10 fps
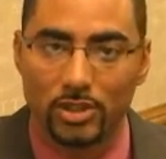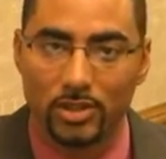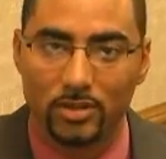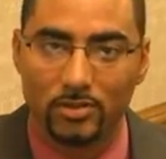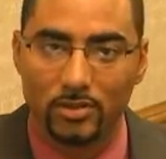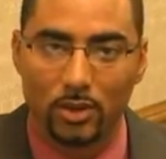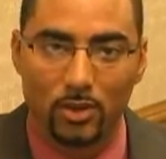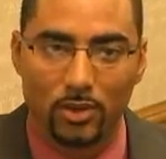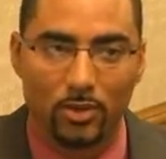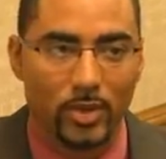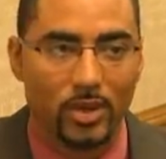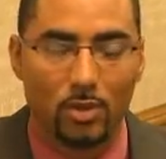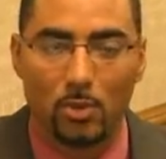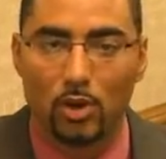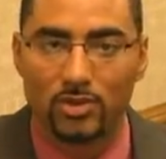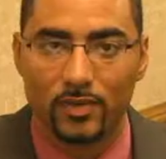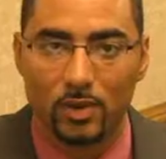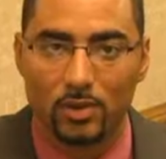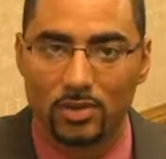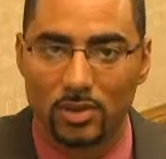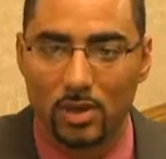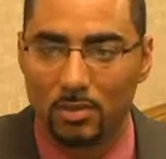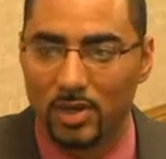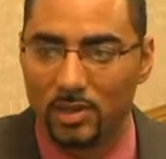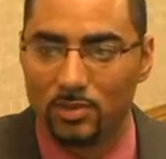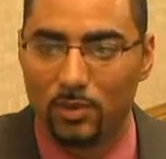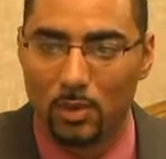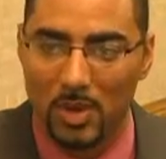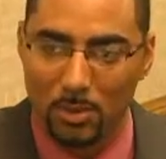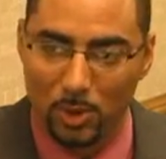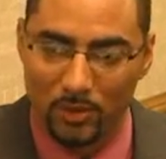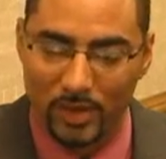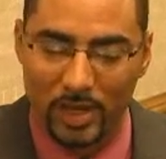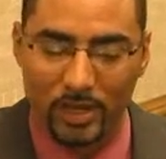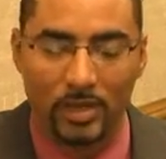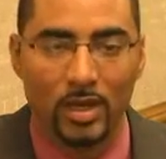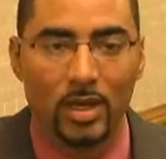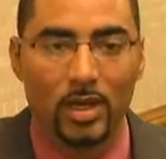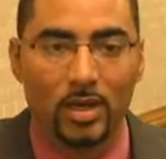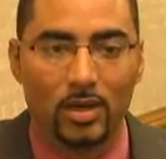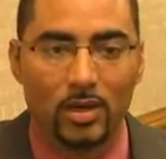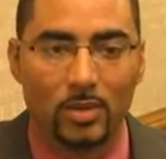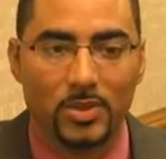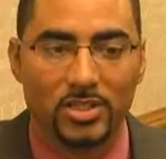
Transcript: She turned 3 on March 1st, a couple days before my birthday. Mm-hmm.